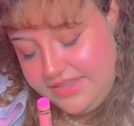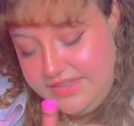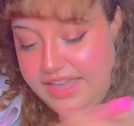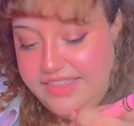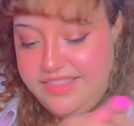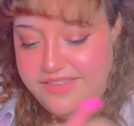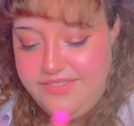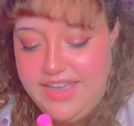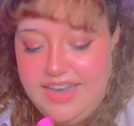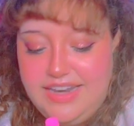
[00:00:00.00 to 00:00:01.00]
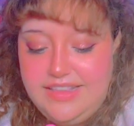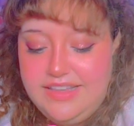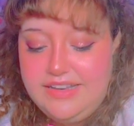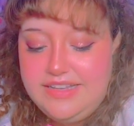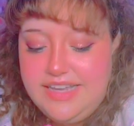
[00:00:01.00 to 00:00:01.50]
I love adding
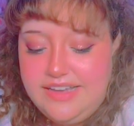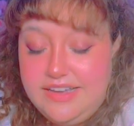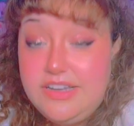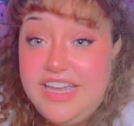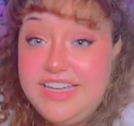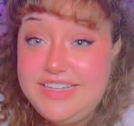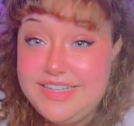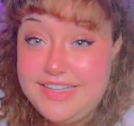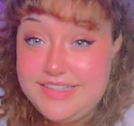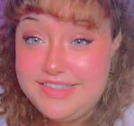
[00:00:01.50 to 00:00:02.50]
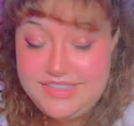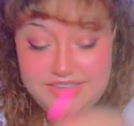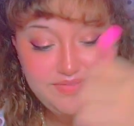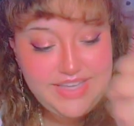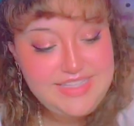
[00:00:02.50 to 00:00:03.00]
little decorations to
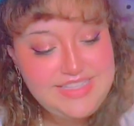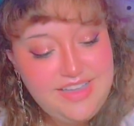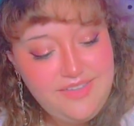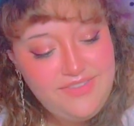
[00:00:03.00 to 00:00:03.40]
my stuff.